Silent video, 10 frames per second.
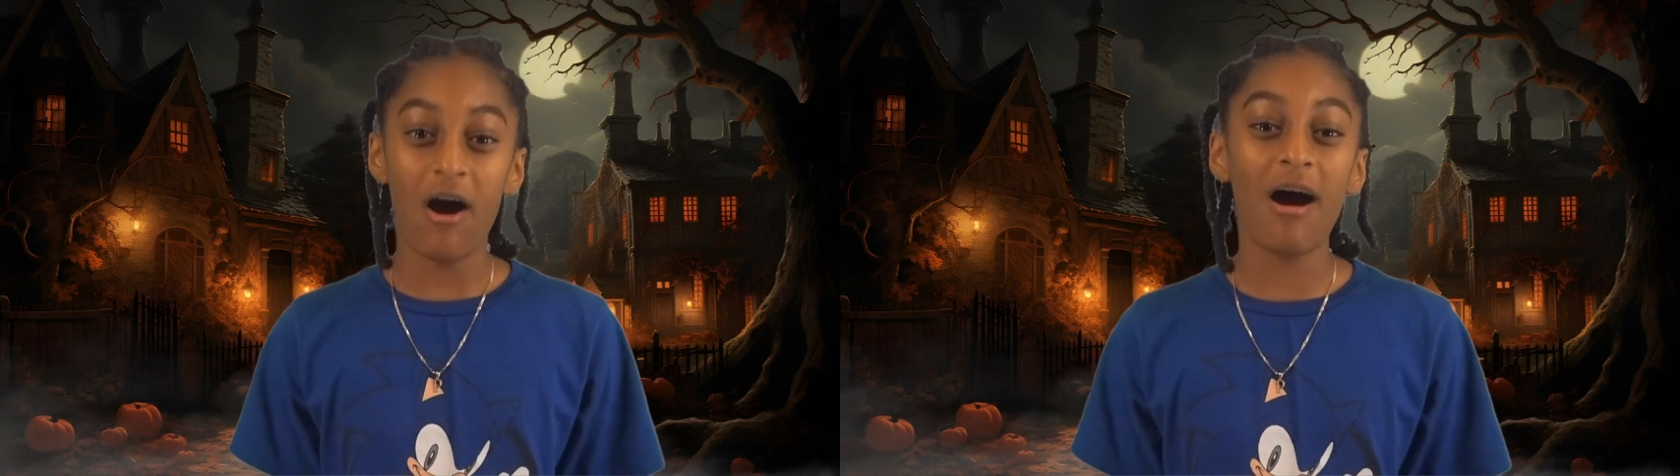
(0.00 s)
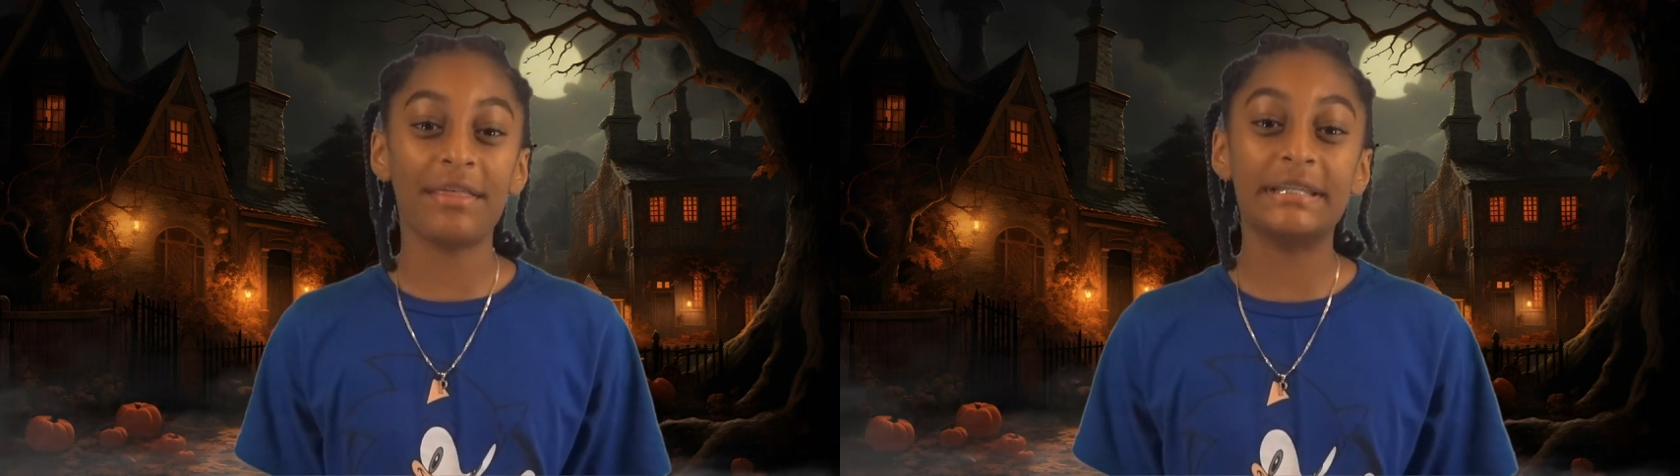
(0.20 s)

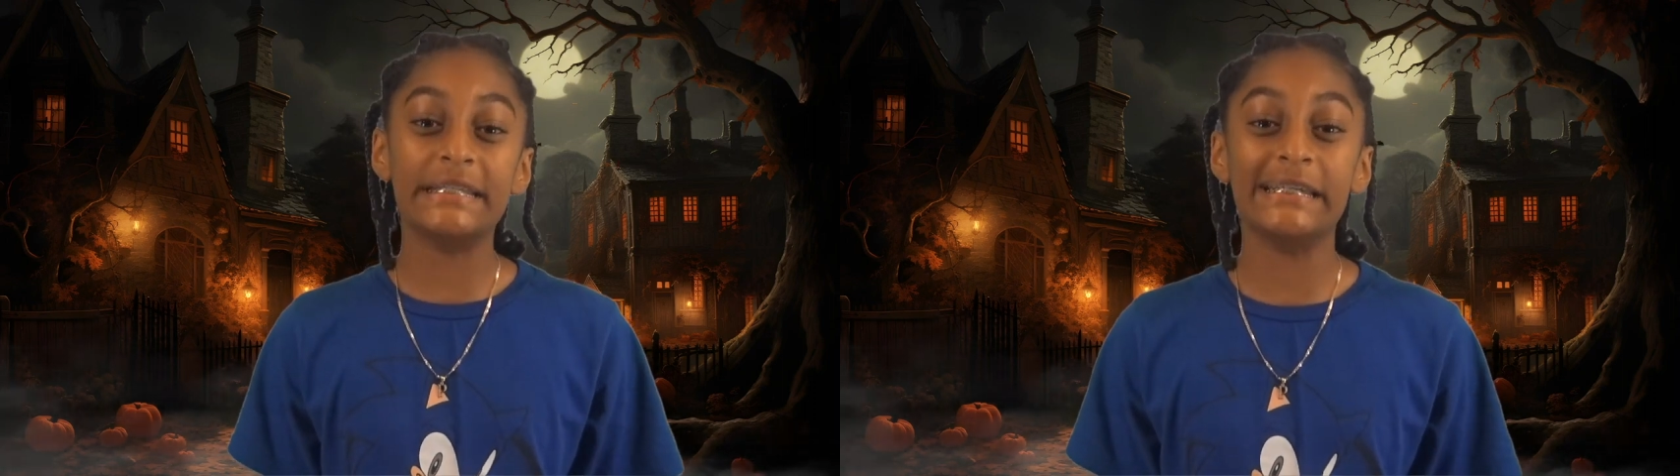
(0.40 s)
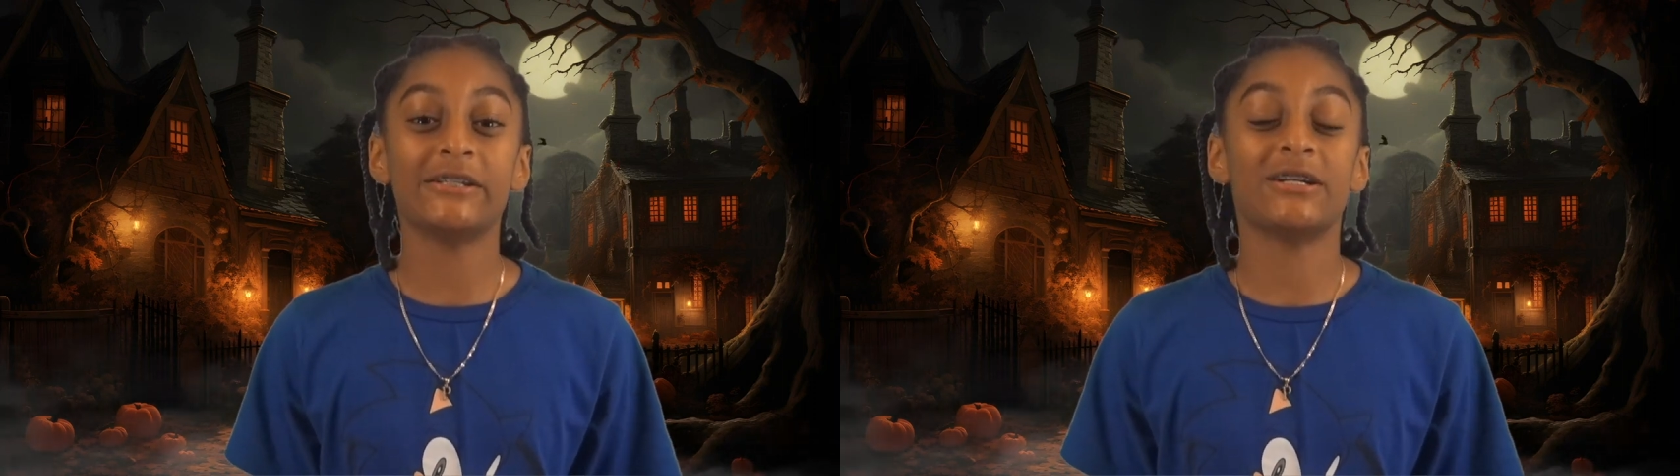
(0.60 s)
all the
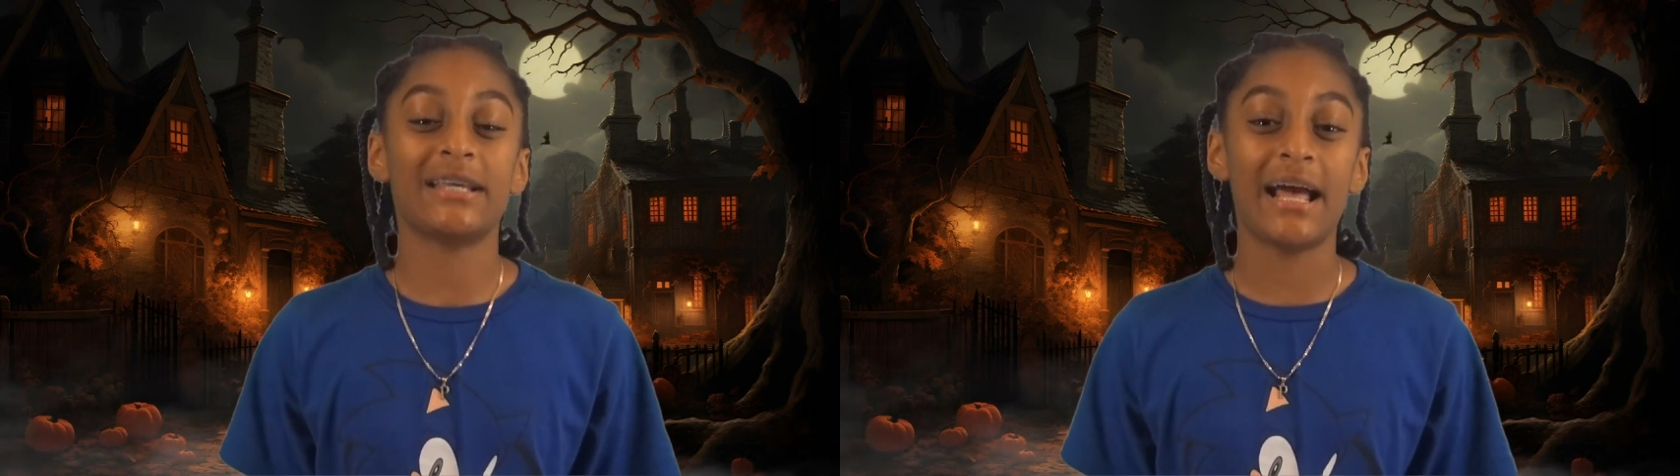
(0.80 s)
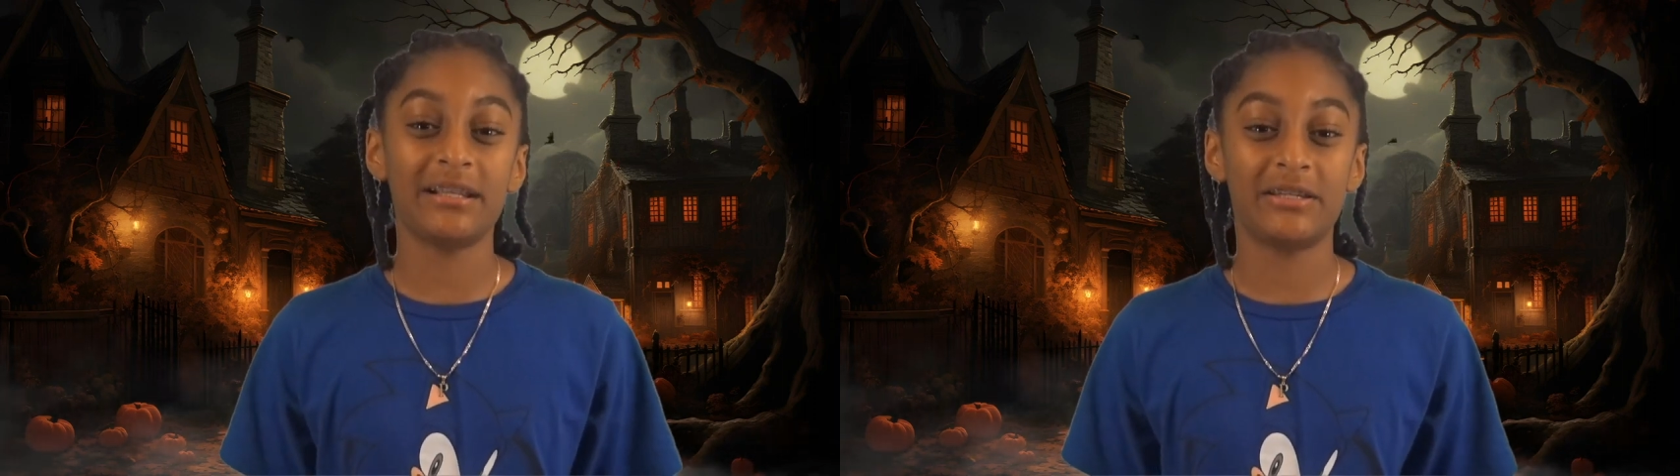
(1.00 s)
teachers
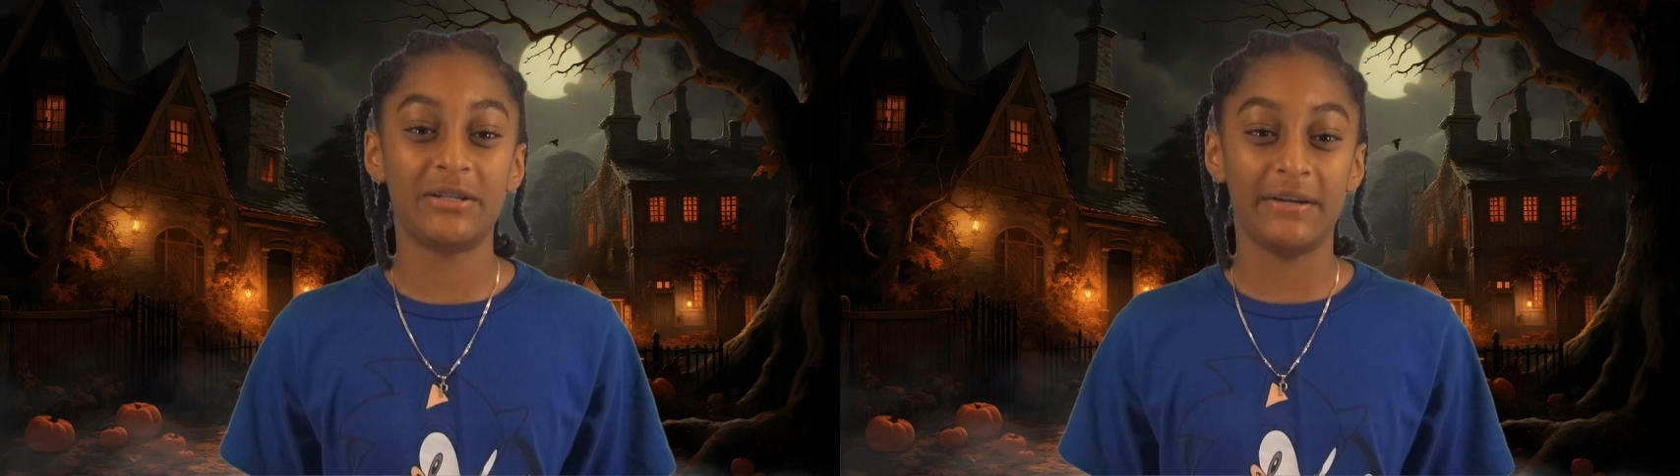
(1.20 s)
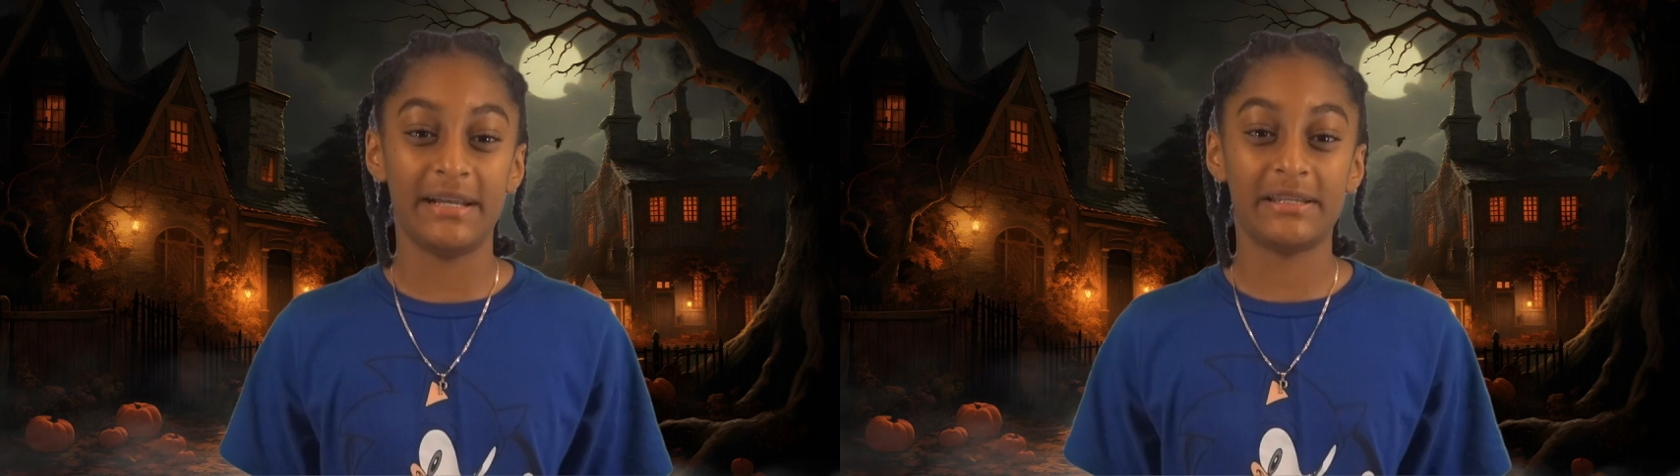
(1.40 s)
and
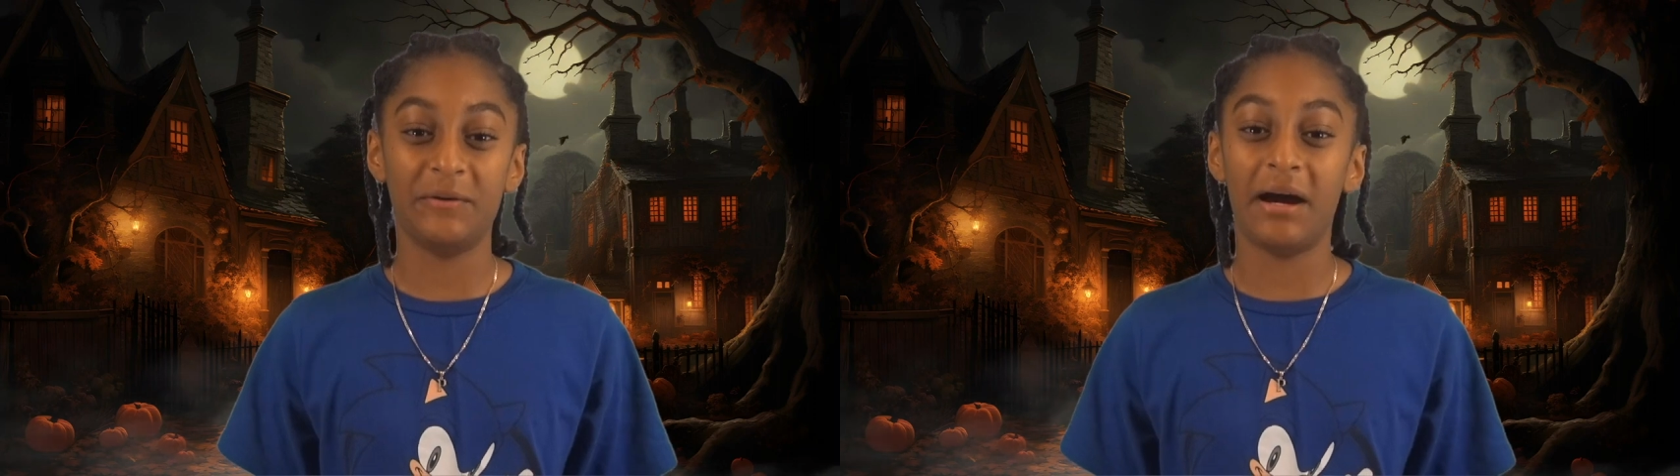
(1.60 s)
students who